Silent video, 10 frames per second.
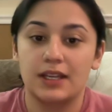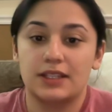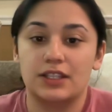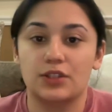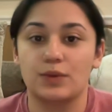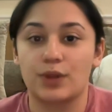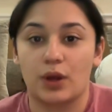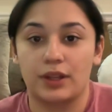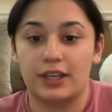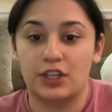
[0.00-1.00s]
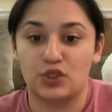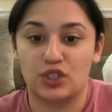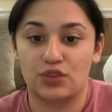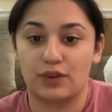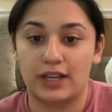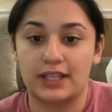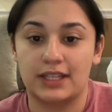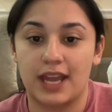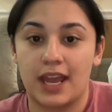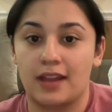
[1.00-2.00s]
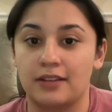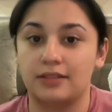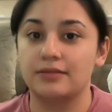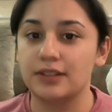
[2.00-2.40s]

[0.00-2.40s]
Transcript: deals with all the interest rates and